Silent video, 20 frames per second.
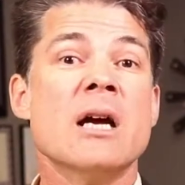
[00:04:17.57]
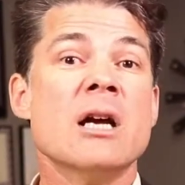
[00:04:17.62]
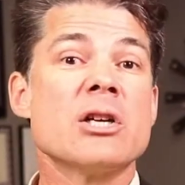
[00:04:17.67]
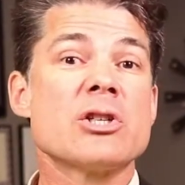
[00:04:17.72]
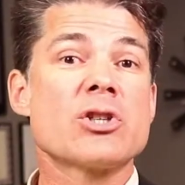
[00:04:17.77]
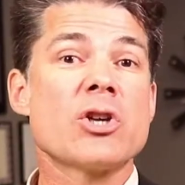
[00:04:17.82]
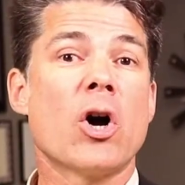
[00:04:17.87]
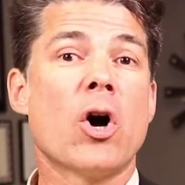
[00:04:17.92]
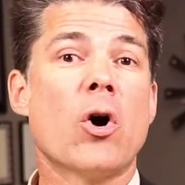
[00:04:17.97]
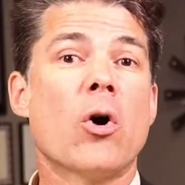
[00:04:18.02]

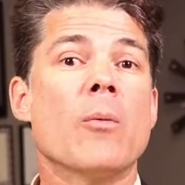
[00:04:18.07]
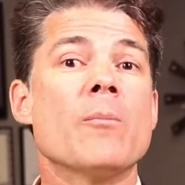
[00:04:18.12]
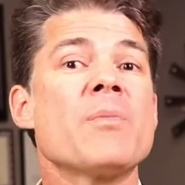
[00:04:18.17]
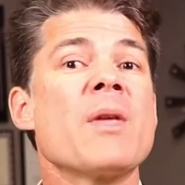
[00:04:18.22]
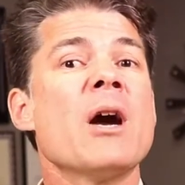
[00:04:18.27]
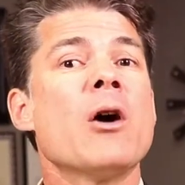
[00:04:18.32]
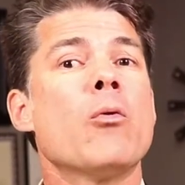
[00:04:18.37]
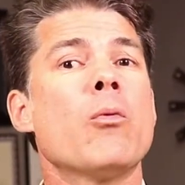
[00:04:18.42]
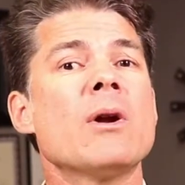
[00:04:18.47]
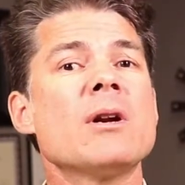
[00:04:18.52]
So,
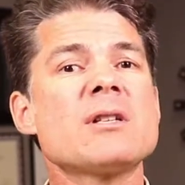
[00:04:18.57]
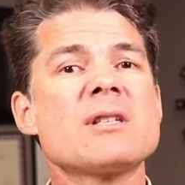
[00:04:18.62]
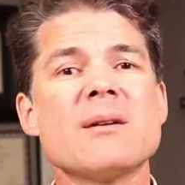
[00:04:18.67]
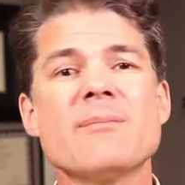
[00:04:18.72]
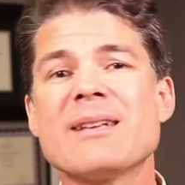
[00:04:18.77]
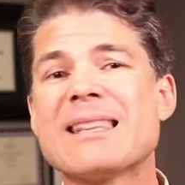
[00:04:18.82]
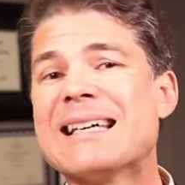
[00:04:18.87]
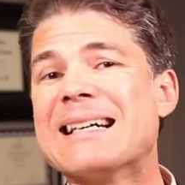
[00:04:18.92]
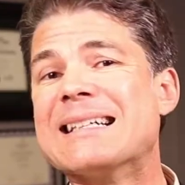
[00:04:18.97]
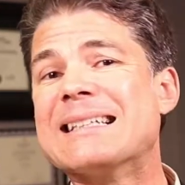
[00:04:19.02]
what are some
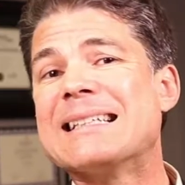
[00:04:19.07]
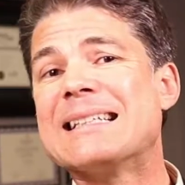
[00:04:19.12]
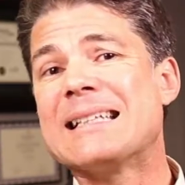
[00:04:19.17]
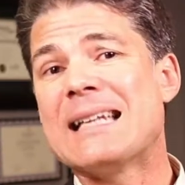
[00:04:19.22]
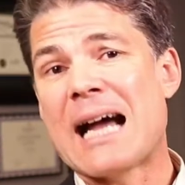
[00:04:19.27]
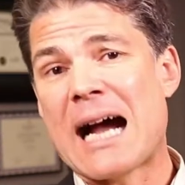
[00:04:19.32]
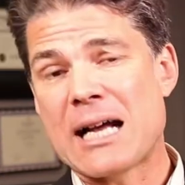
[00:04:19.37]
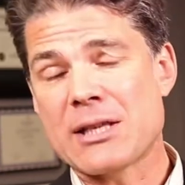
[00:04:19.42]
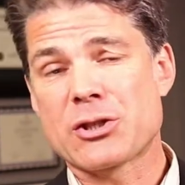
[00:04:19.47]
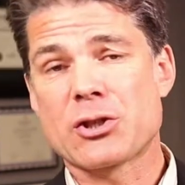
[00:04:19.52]
of the
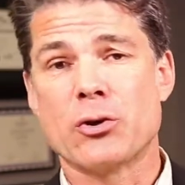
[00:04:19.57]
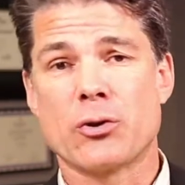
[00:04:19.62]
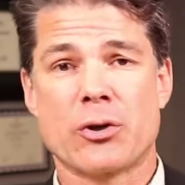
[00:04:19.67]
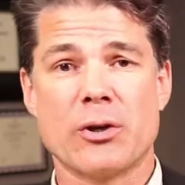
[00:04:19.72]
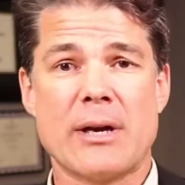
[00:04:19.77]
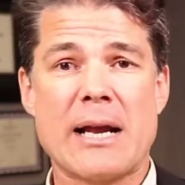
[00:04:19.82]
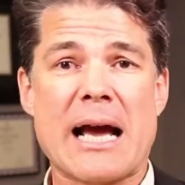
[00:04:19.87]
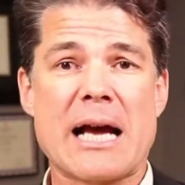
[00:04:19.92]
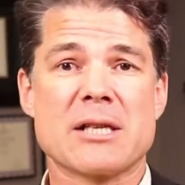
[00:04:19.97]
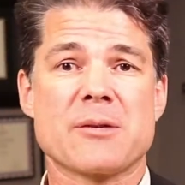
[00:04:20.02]
not so
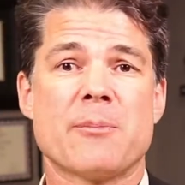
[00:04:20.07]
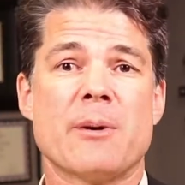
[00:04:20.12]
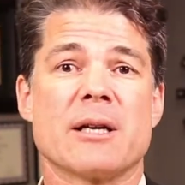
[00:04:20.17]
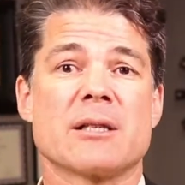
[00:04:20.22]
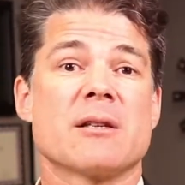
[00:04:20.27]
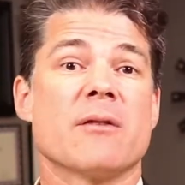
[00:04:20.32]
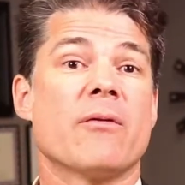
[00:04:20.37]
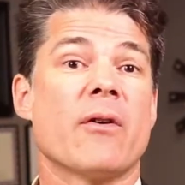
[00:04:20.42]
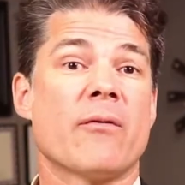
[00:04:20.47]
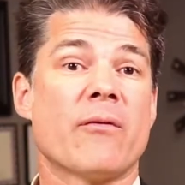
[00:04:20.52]
good
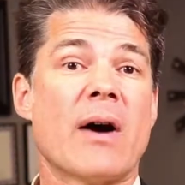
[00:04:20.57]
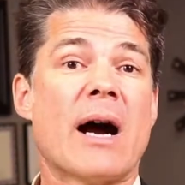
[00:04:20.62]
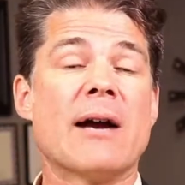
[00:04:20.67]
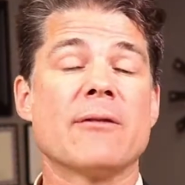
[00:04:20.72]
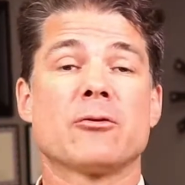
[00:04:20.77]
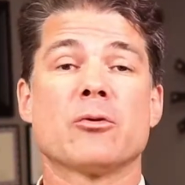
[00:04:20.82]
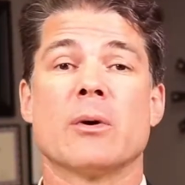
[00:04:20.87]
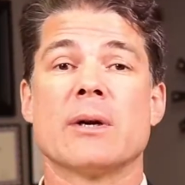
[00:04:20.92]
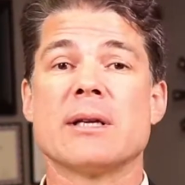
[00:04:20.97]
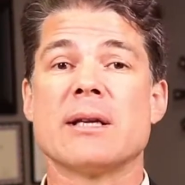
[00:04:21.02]
aspects of a
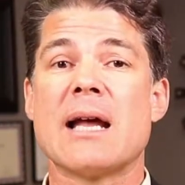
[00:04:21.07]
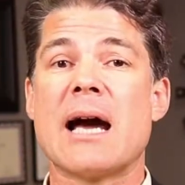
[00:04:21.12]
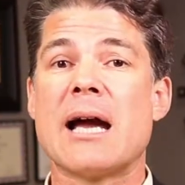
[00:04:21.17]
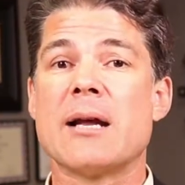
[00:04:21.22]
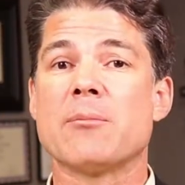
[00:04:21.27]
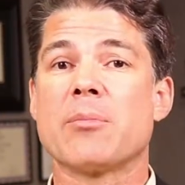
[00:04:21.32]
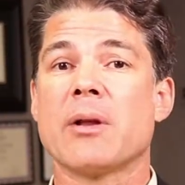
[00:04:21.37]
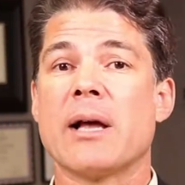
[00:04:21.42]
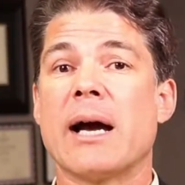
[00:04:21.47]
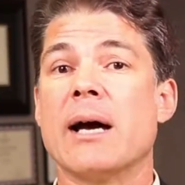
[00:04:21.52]

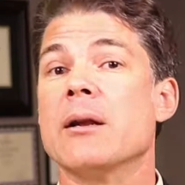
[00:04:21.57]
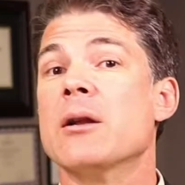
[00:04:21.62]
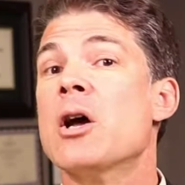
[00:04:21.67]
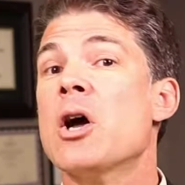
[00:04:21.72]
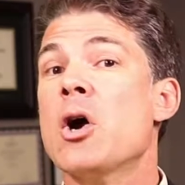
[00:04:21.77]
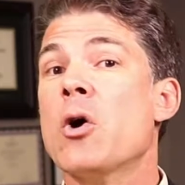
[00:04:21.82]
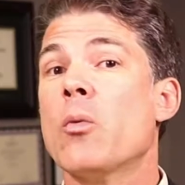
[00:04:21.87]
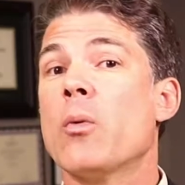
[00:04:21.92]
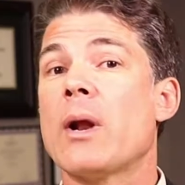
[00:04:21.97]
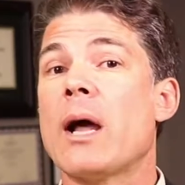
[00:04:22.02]
529 plan?
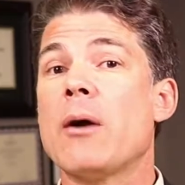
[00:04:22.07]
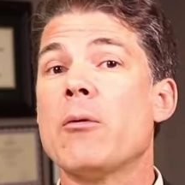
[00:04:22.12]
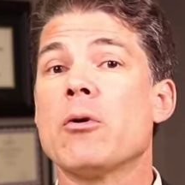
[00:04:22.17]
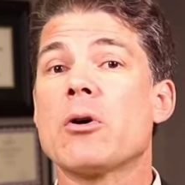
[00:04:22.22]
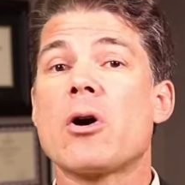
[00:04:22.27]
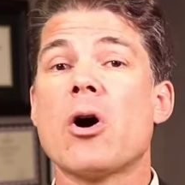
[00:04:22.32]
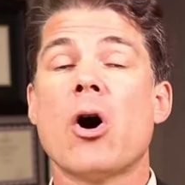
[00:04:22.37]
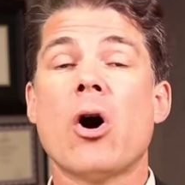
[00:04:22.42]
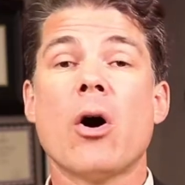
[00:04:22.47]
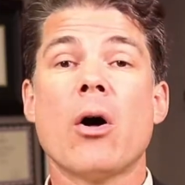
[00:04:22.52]
What I will
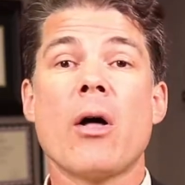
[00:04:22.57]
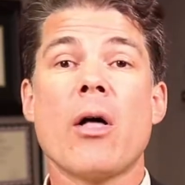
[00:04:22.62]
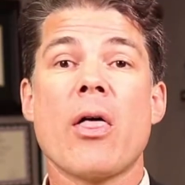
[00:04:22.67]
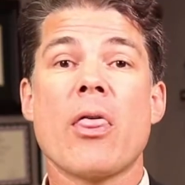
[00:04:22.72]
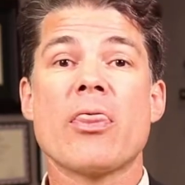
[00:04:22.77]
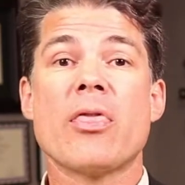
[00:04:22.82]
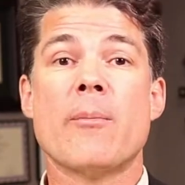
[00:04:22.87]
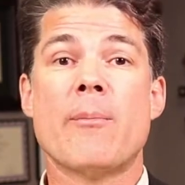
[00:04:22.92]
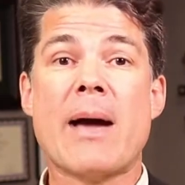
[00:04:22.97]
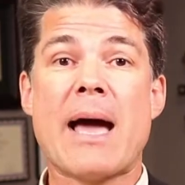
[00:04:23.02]
call
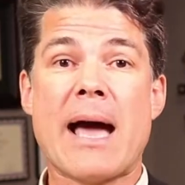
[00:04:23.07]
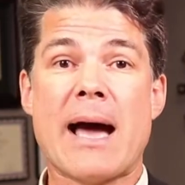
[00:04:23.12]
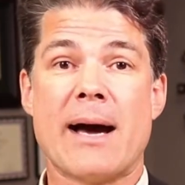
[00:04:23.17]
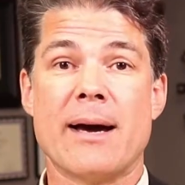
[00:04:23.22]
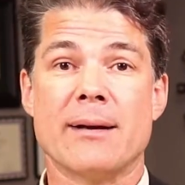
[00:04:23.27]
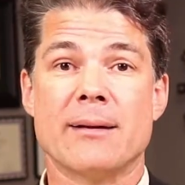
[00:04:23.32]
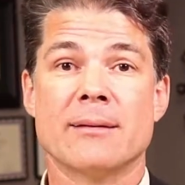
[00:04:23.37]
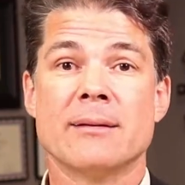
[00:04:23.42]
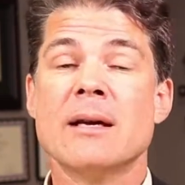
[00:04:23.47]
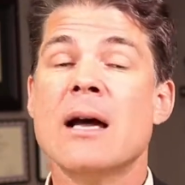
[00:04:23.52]
the
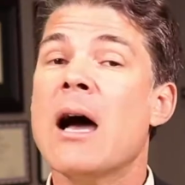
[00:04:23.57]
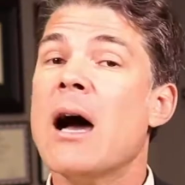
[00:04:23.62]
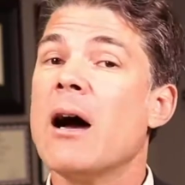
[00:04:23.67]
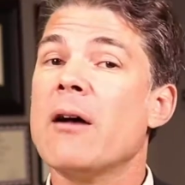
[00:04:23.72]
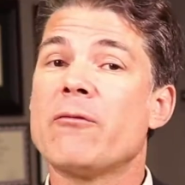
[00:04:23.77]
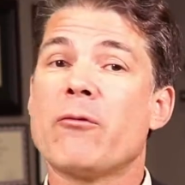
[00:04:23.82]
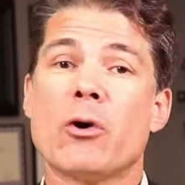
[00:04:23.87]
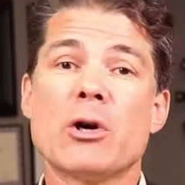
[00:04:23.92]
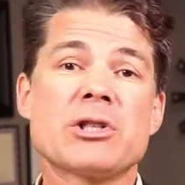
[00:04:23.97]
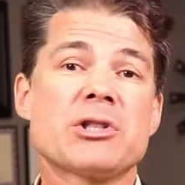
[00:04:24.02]
bad.
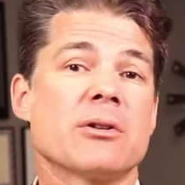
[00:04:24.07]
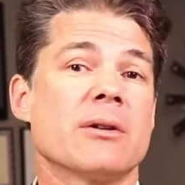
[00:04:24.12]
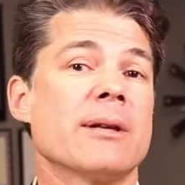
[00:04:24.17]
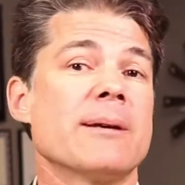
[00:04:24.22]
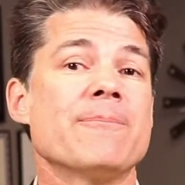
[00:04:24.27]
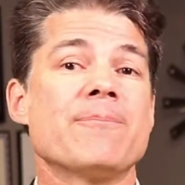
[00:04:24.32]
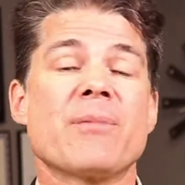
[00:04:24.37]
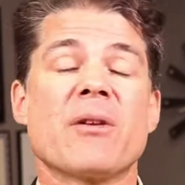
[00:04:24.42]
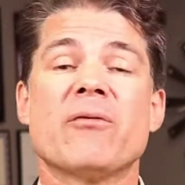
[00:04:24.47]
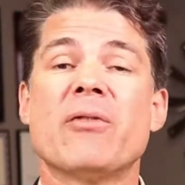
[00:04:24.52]

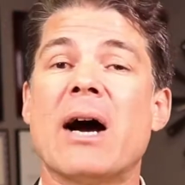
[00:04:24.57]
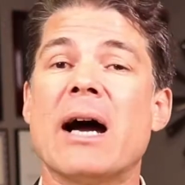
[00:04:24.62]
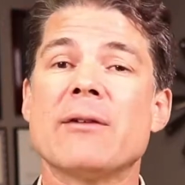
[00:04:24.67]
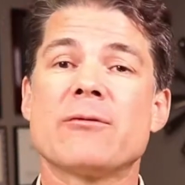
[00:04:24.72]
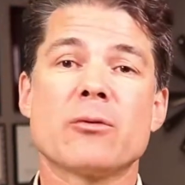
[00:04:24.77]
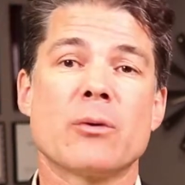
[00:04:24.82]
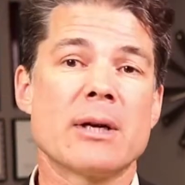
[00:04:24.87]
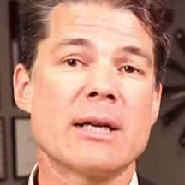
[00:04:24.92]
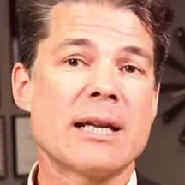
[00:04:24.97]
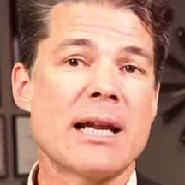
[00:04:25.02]
Unfortunately,
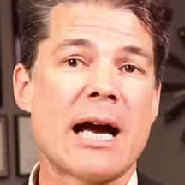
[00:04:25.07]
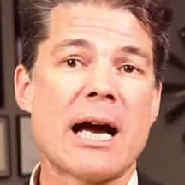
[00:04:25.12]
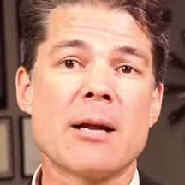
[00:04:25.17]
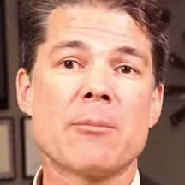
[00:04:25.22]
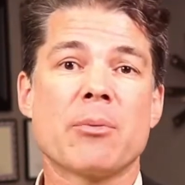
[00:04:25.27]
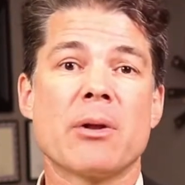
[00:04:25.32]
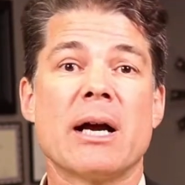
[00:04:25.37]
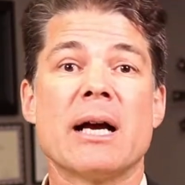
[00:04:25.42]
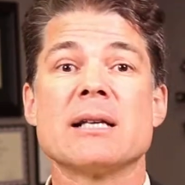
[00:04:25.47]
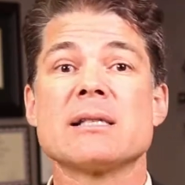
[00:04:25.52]

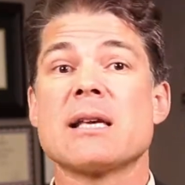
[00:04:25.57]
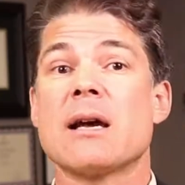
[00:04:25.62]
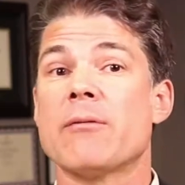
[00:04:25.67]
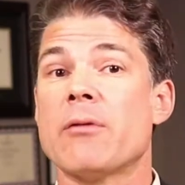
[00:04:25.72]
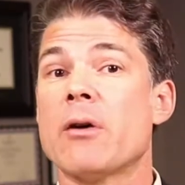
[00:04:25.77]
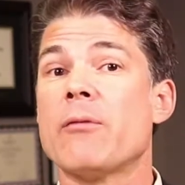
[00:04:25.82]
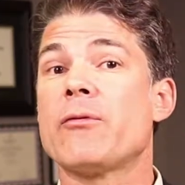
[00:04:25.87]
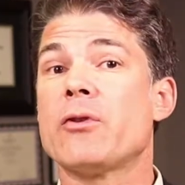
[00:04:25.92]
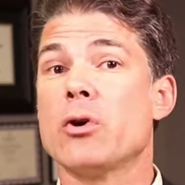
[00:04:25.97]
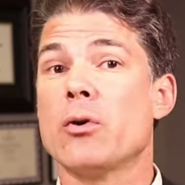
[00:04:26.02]
529 plans have
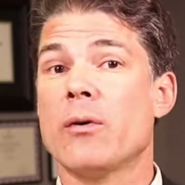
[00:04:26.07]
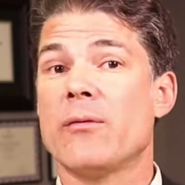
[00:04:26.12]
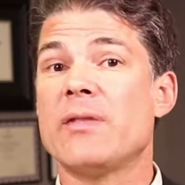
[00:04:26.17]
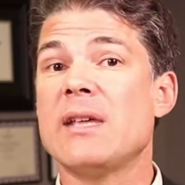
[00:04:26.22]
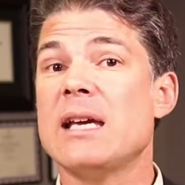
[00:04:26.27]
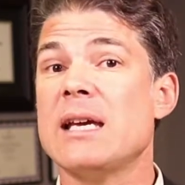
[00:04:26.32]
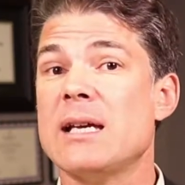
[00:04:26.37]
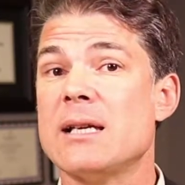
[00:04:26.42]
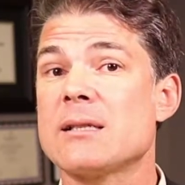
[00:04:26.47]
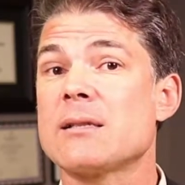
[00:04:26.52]
a few of
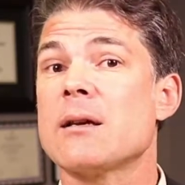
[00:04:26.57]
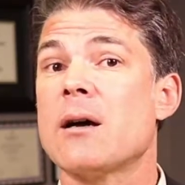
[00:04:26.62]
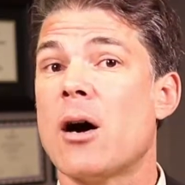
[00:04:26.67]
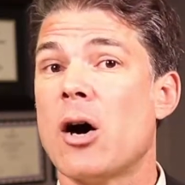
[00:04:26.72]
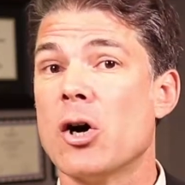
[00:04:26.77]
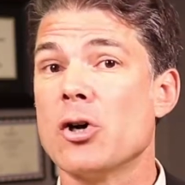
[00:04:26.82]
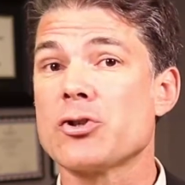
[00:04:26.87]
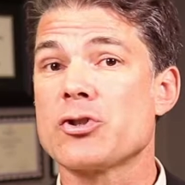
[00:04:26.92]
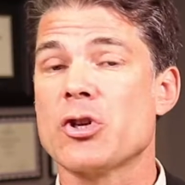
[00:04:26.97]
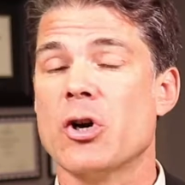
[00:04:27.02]
these
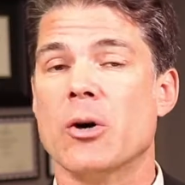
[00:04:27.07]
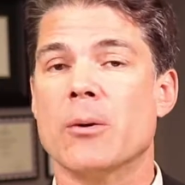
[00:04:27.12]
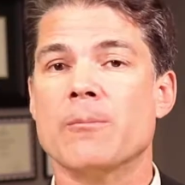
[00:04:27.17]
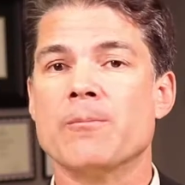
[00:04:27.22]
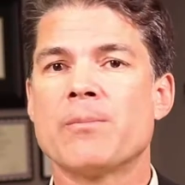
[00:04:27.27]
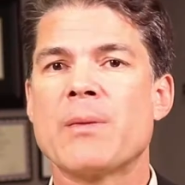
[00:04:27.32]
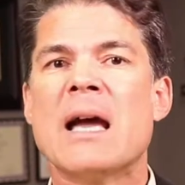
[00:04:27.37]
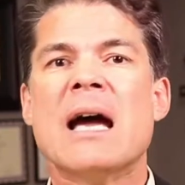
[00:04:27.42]
also.